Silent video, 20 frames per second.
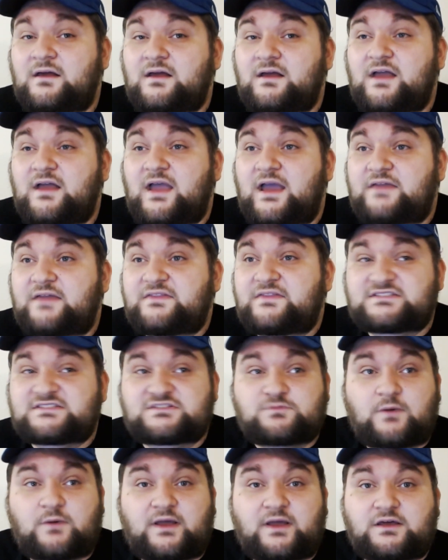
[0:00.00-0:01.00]
And this is
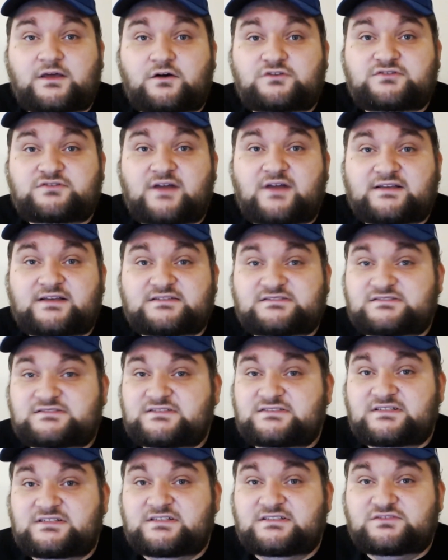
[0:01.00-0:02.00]
why Gotrek is
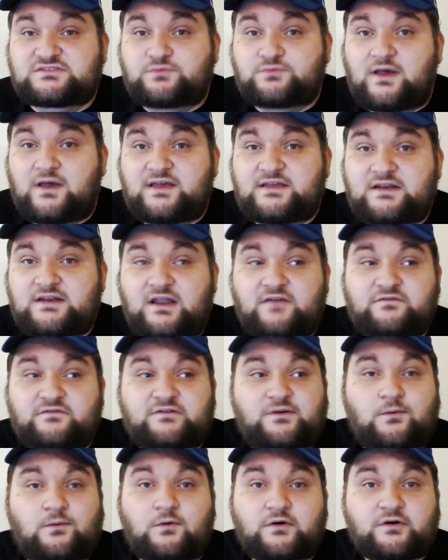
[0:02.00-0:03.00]
seeing his way in every
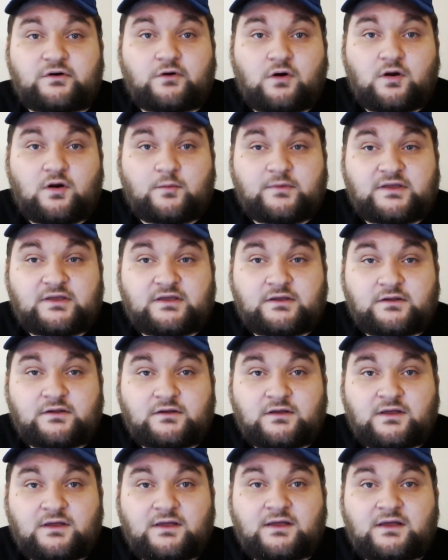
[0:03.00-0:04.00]
order army,
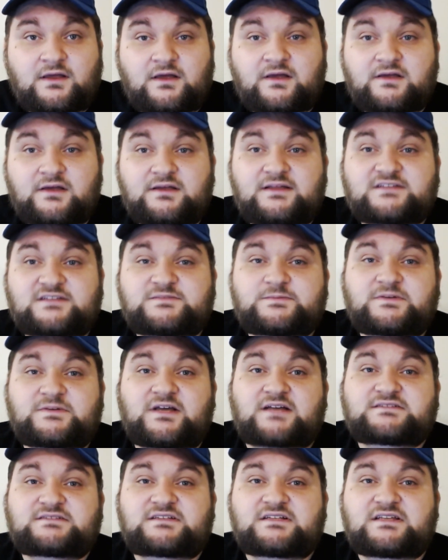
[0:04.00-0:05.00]
is
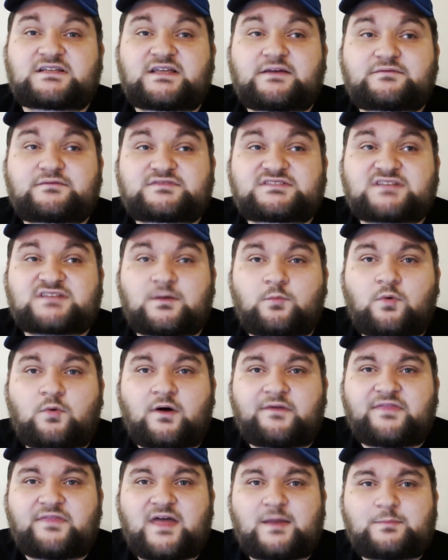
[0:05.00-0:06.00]
because it gives
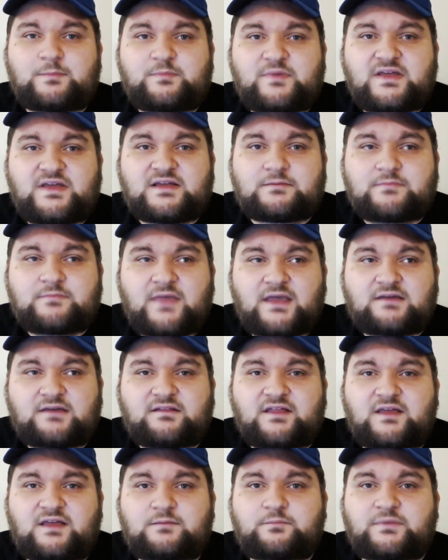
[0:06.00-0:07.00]
someone that big
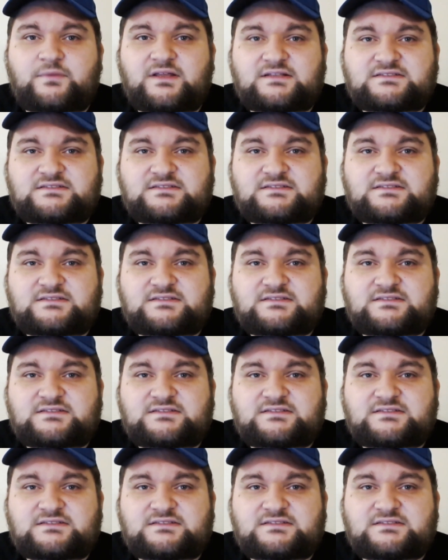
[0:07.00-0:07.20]
melee beat